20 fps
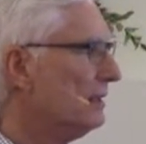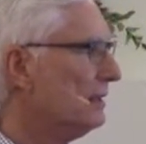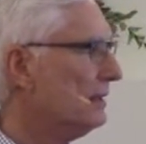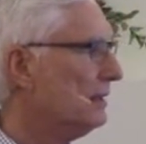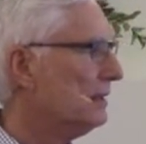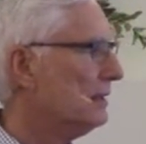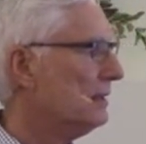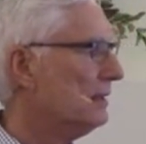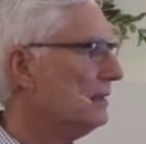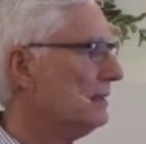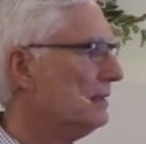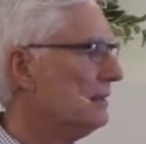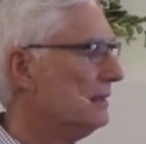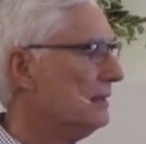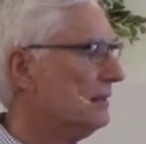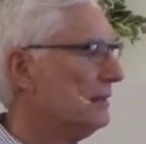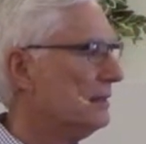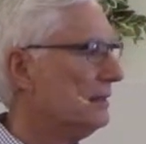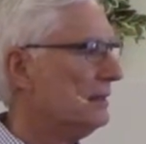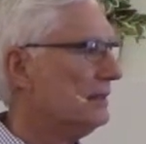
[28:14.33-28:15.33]

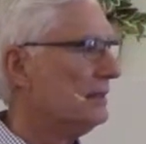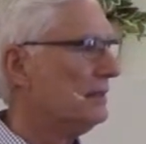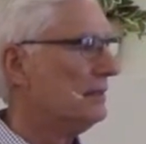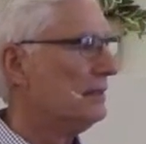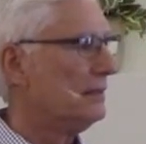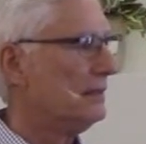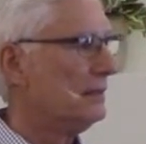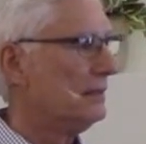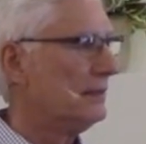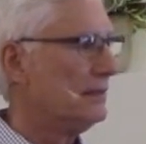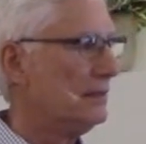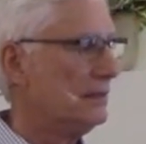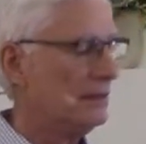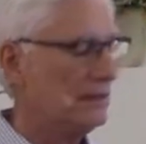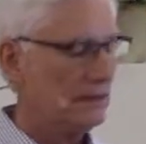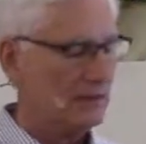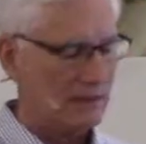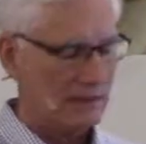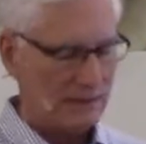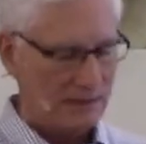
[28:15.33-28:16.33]
[no speech]